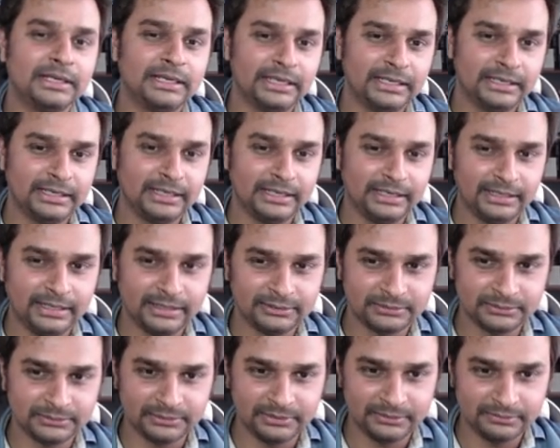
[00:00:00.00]
in India.
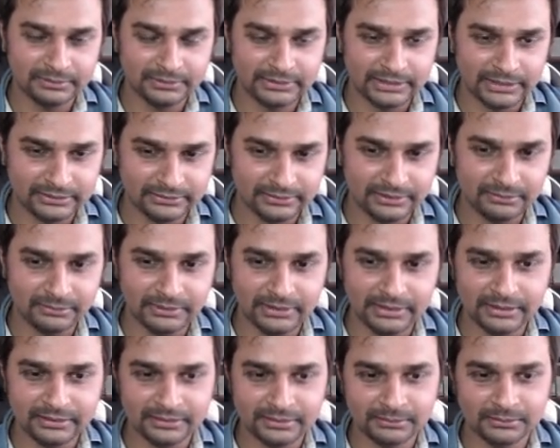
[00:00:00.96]
So he was actually
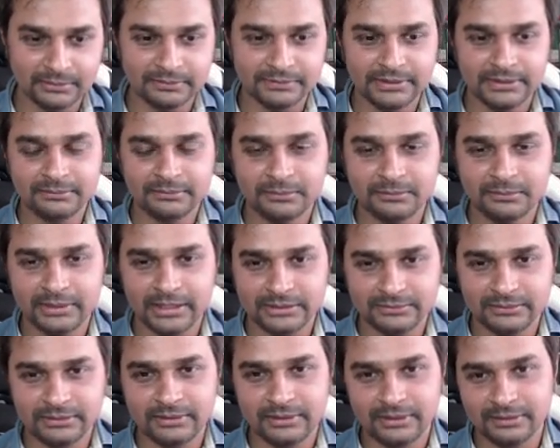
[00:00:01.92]
meeting some of them who were
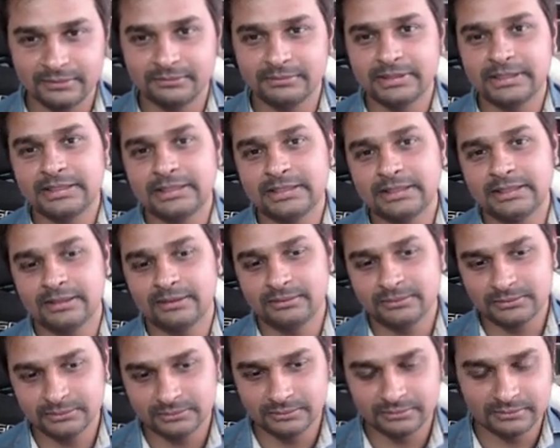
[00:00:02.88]
actually convicted
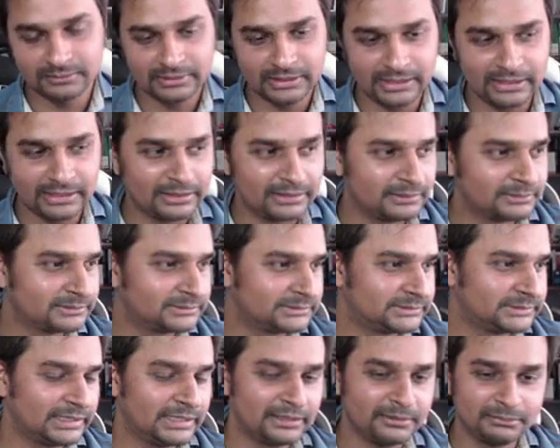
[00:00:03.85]
also and
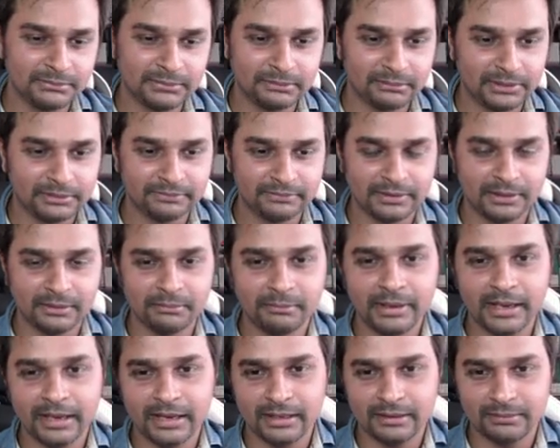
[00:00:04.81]
jailed, maybe would have come
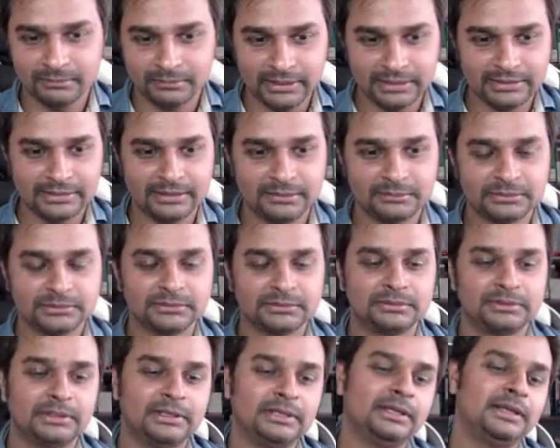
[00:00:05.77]
back and met them.
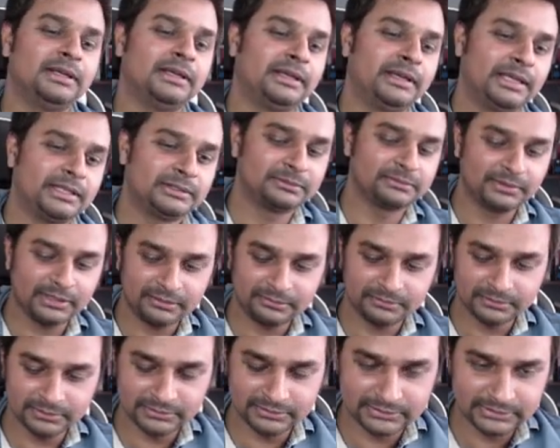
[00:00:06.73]
So his wife
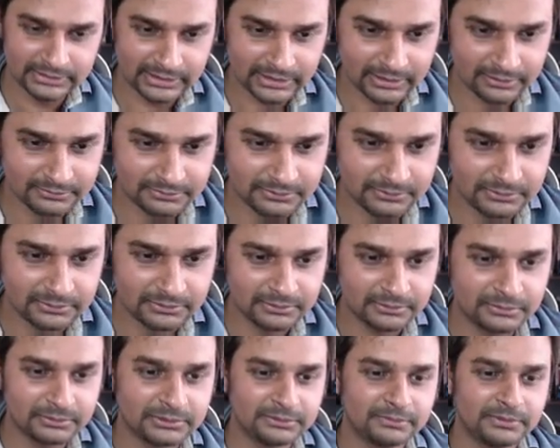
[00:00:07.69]
was taking
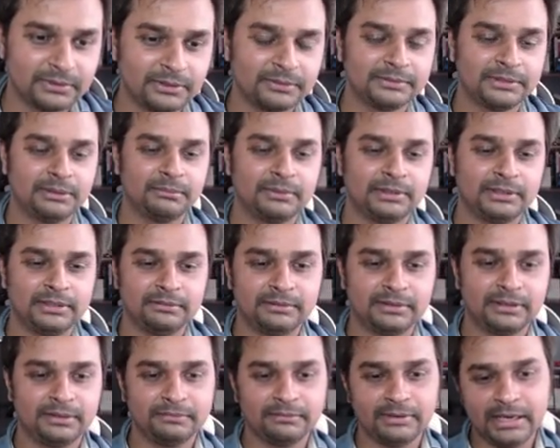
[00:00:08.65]
photo with one of them, and they
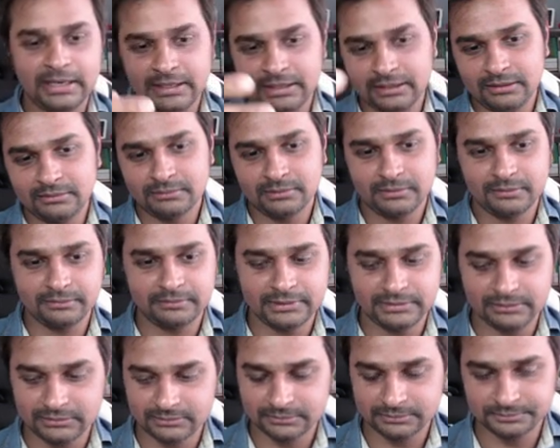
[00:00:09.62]
were invited in one of
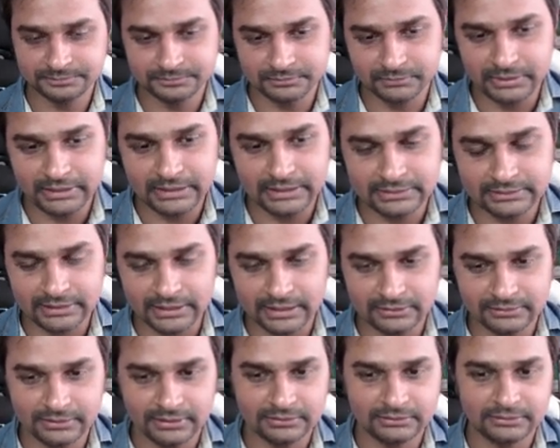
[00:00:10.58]
his meetings
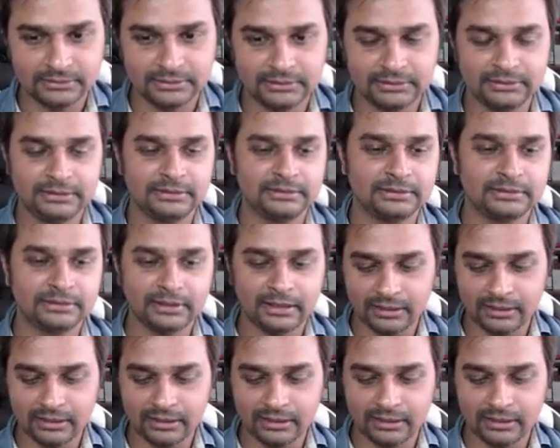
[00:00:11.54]
actually. So this is the